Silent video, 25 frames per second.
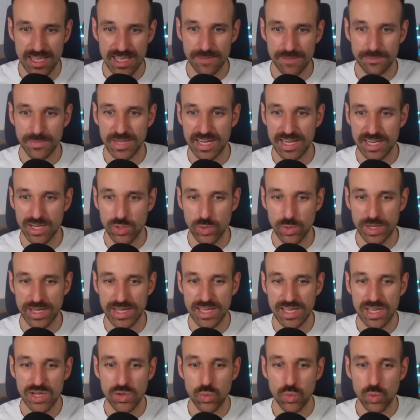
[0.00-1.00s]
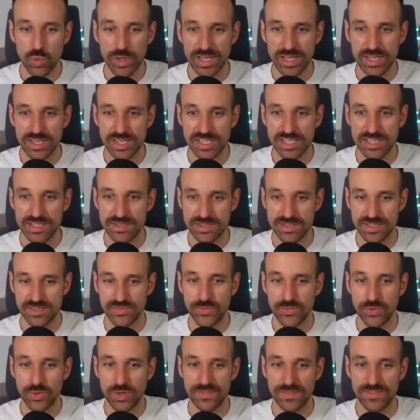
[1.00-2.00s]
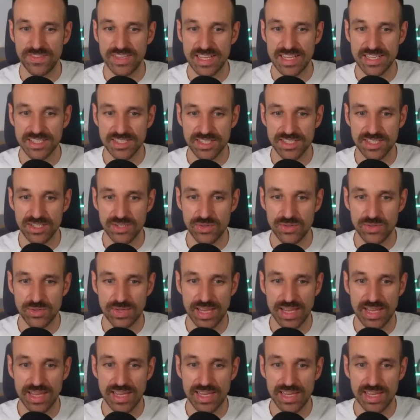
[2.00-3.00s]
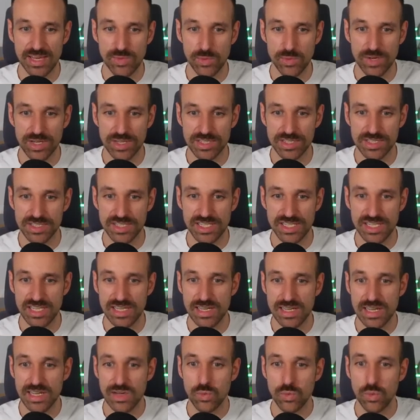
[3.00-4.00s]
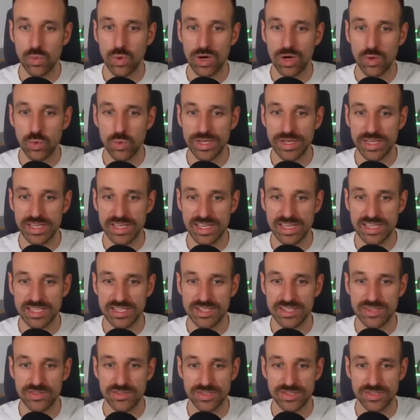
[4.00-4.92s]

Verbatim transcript: but anyway, we're gonna use it for VS Code and we're gonna see what we can do.